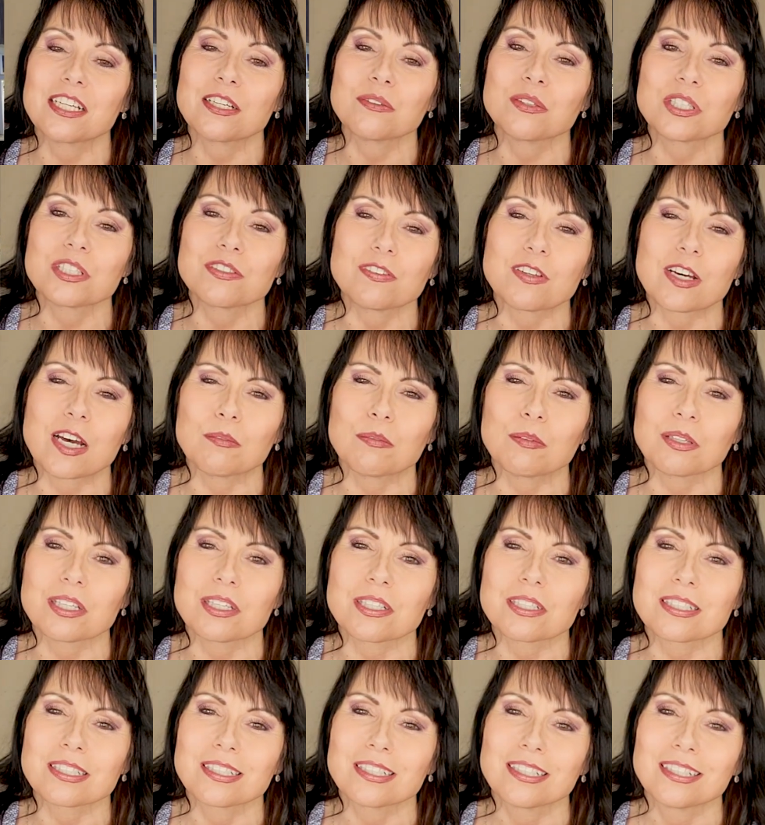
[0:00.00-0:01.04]
It was
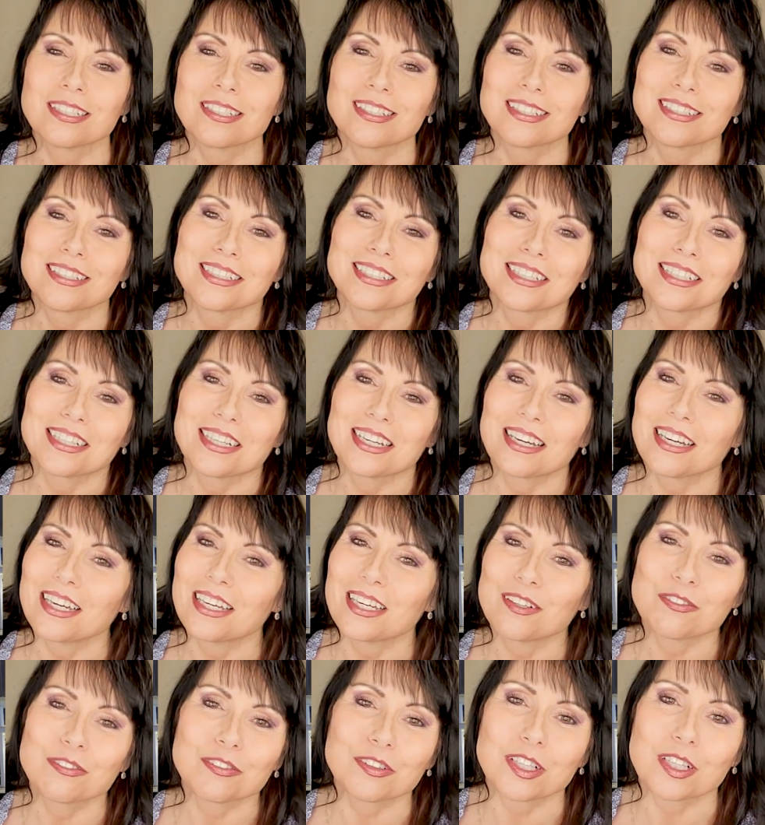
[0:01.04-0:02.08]
fabulous. I
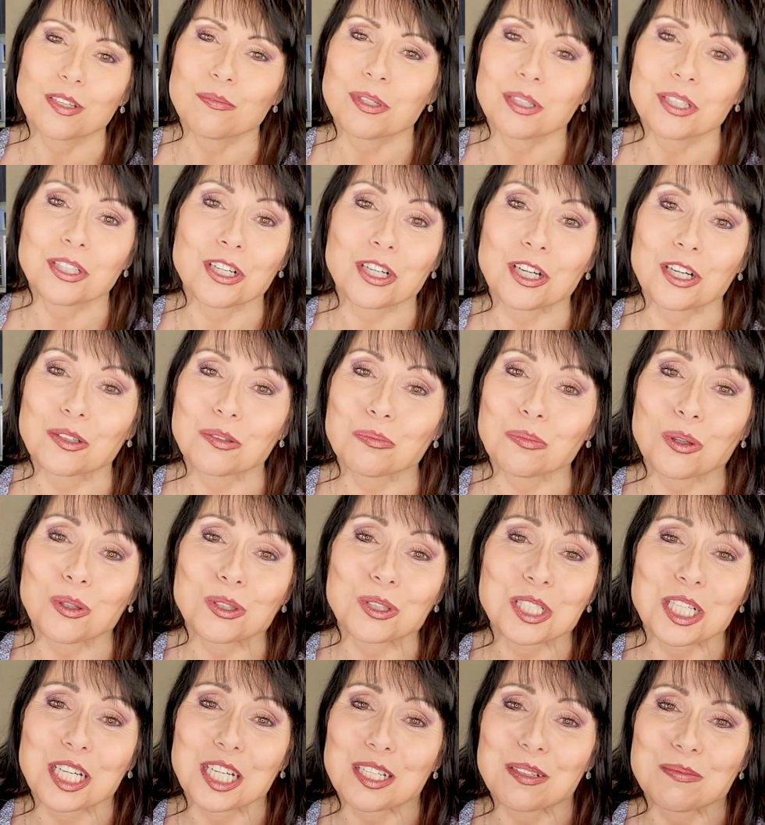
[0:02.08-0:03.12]
had filet mignon
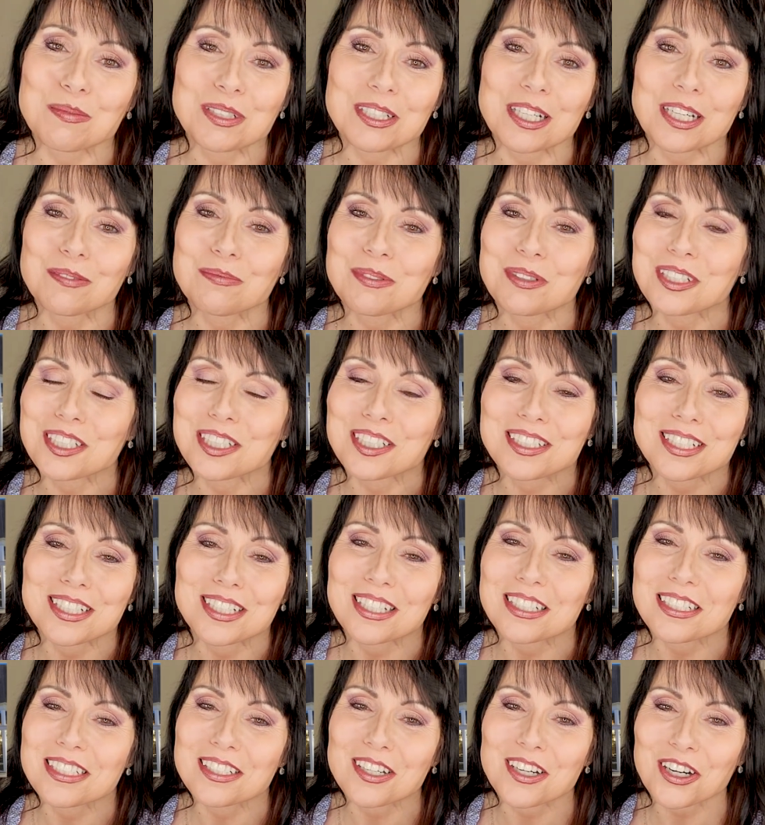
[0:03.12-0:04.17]
both times. I'm just
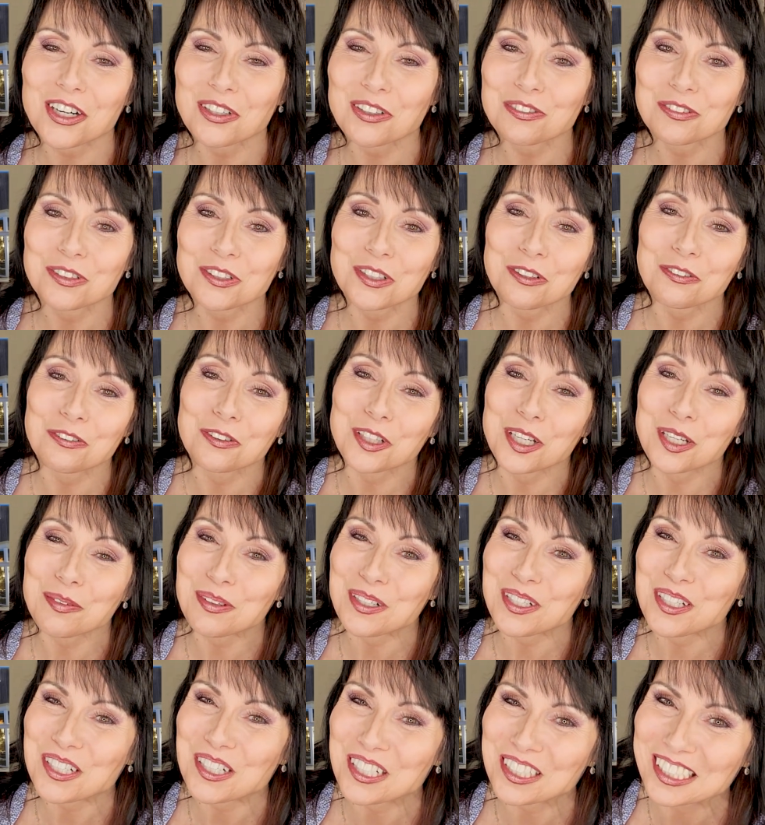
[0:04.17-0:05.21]
a sucker for their filet
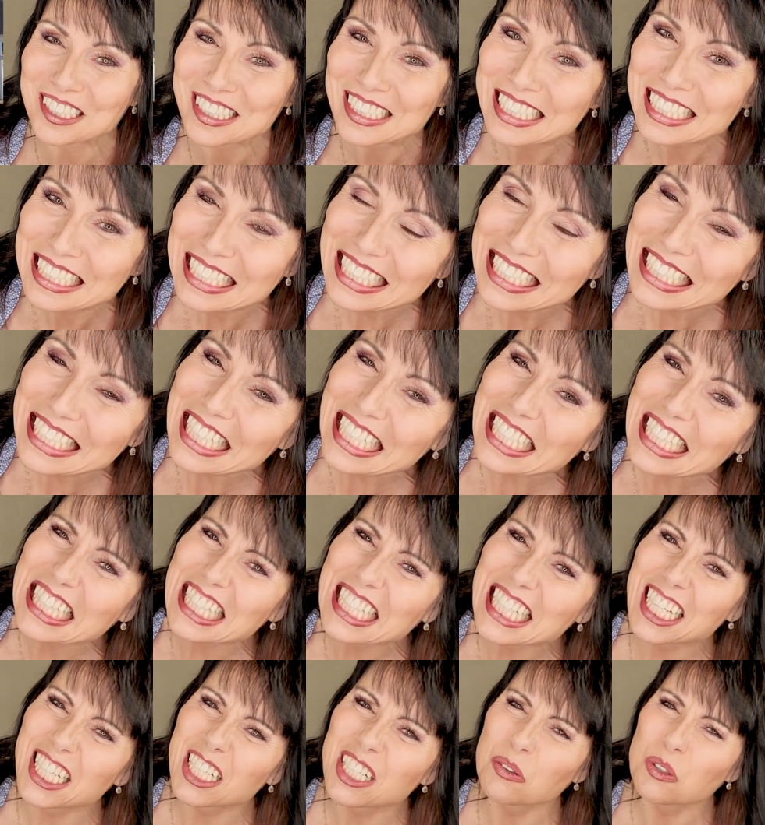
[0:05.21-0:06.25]
mignon.
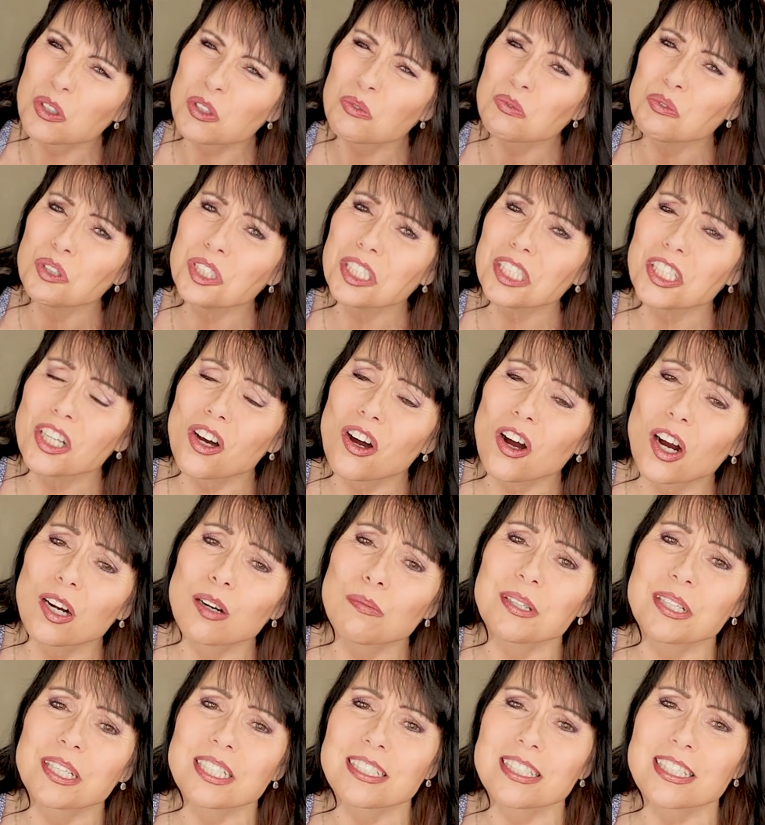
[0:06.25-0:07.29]
And, and it was really
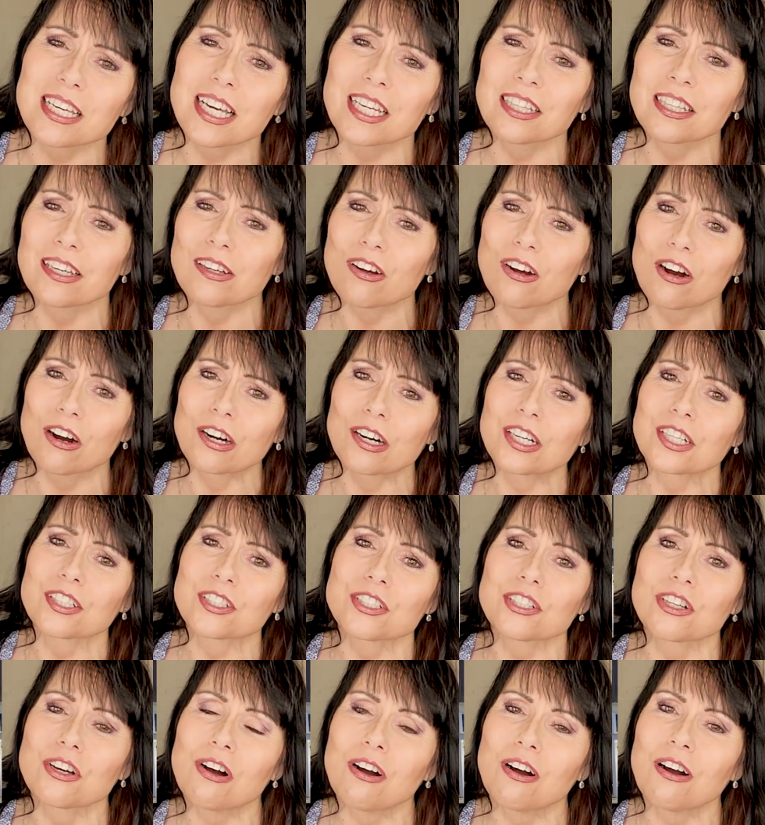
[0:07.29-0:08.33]
hard because they had like
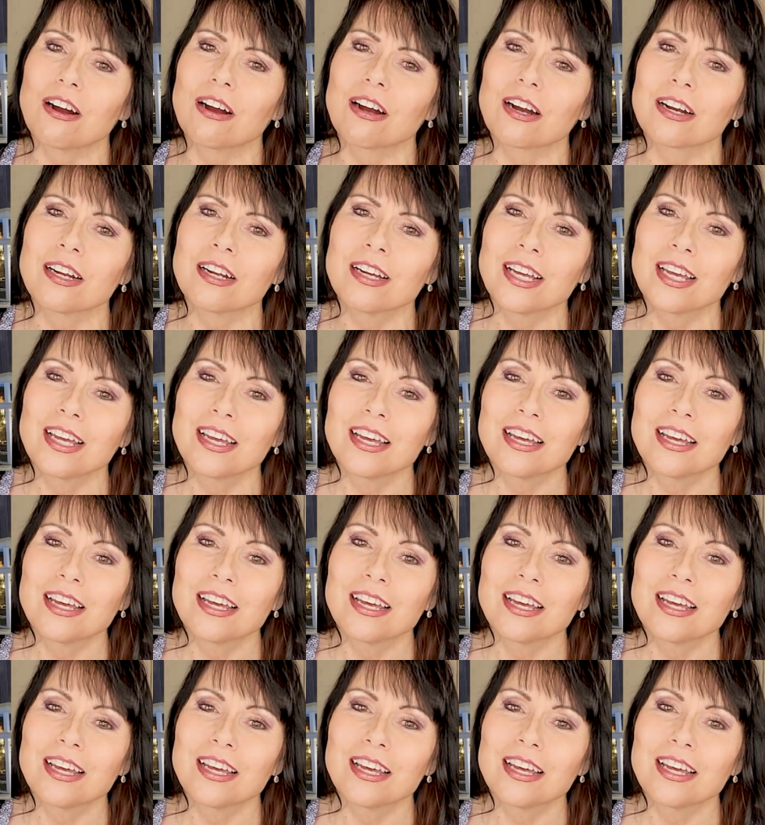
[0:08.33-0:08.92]
Arctic char.